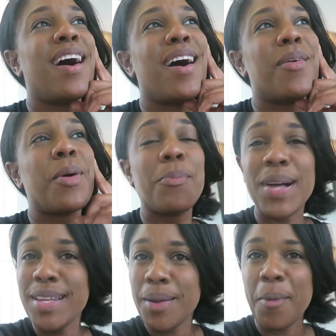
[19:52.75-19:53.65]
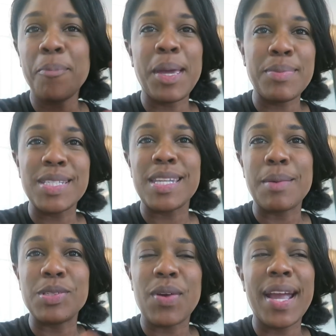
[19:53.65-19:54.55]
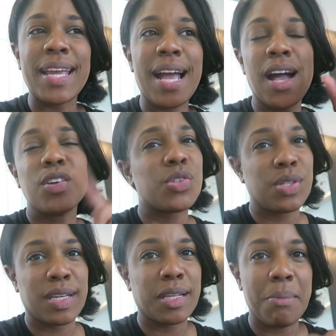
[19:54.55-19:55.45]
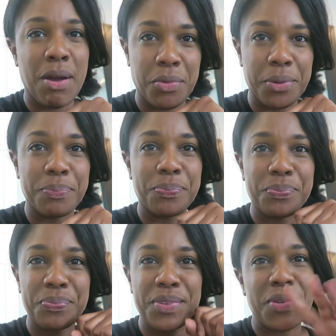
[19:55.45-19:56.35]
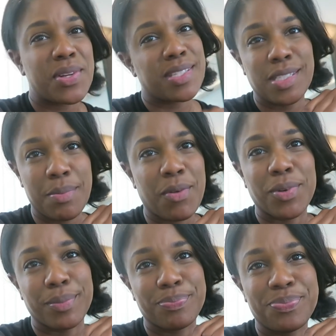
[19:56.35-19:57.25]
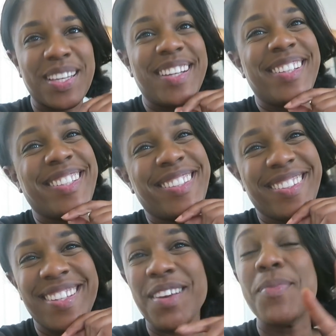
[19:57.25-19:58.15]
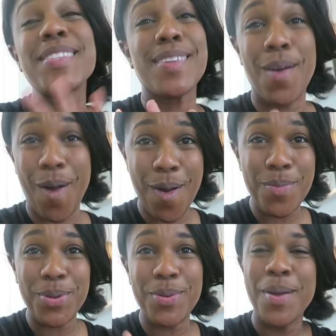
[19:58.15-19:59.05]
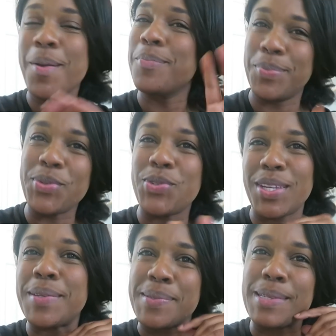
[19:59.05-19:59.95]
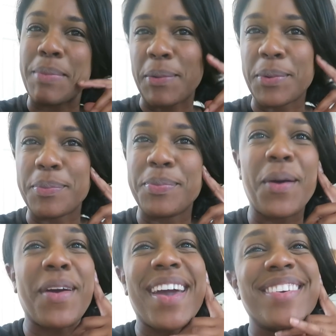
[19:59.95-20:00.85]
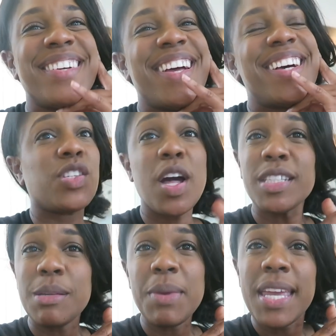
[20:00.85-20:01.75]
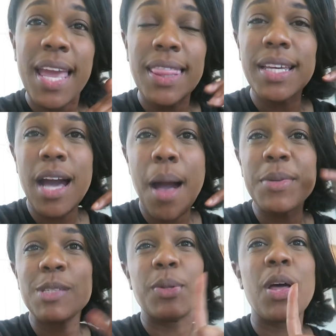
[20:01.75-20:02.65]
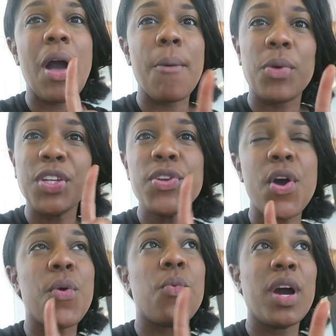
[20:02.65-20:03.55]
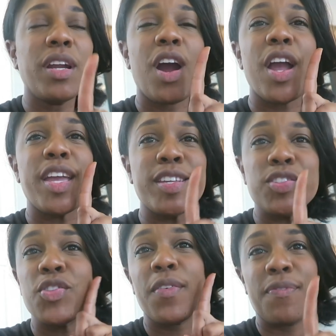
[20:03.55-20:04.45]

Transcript: But baby steps, right? I also didn't clean my room. You didn't see my room. It wasn't horrible, but you didn't see my room, okay? Talk to me in the comments below. I want to know, what is your